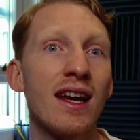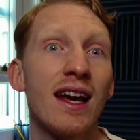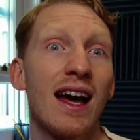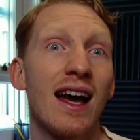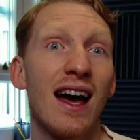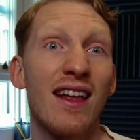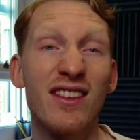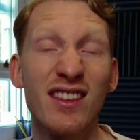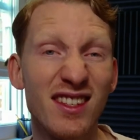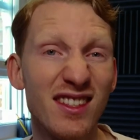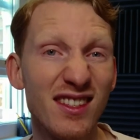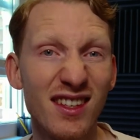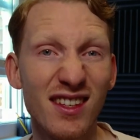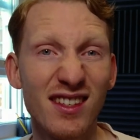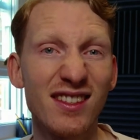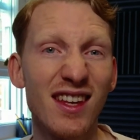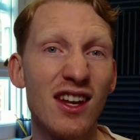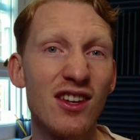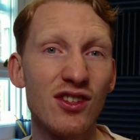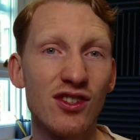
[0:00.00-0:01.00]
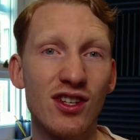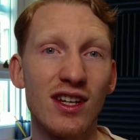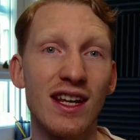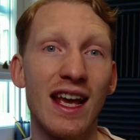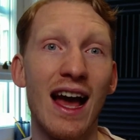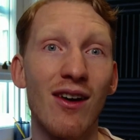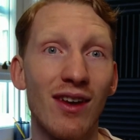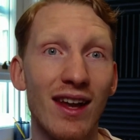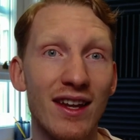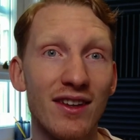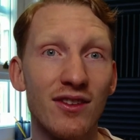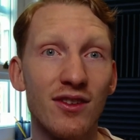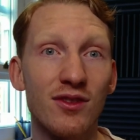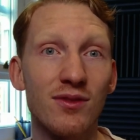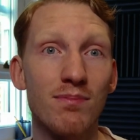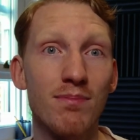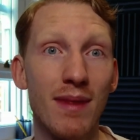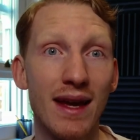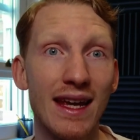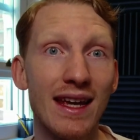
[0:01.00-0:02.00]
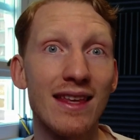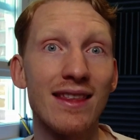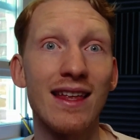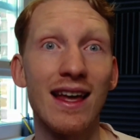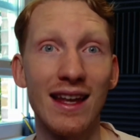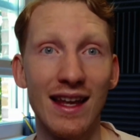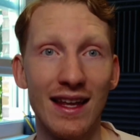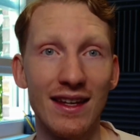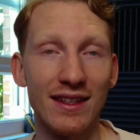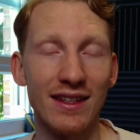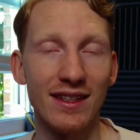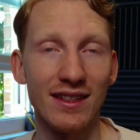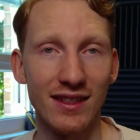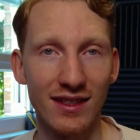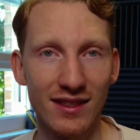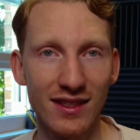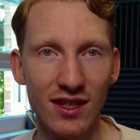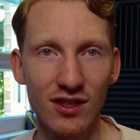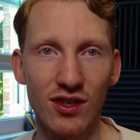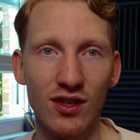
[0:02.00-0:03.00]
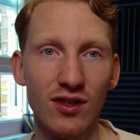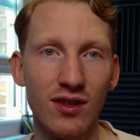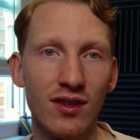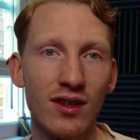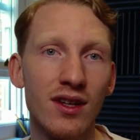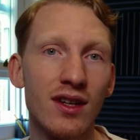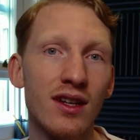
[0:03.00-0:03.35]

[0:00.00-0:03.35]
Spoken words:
and this is essentially how lenders make their lending decision.